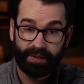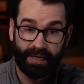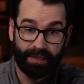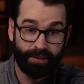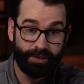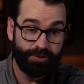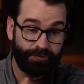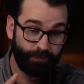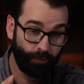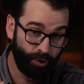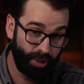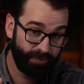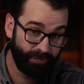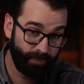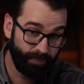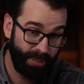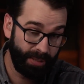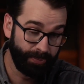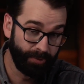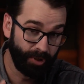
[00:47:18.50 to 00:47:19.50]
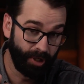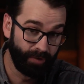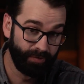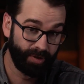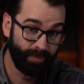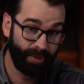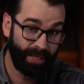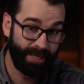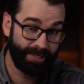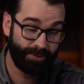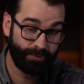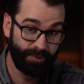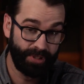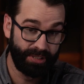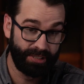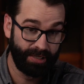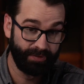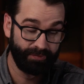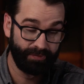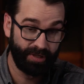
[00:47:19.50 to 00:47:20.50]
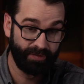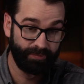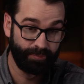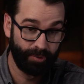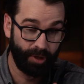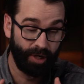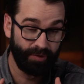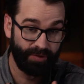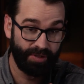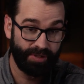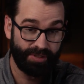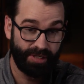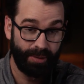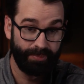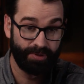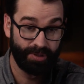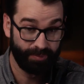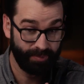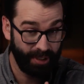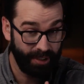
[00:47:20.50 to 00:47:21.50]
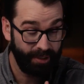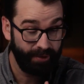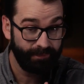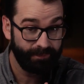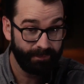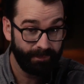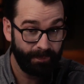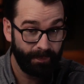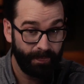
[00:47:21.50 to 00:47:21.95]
At least four different people over the last week have brought this up to me.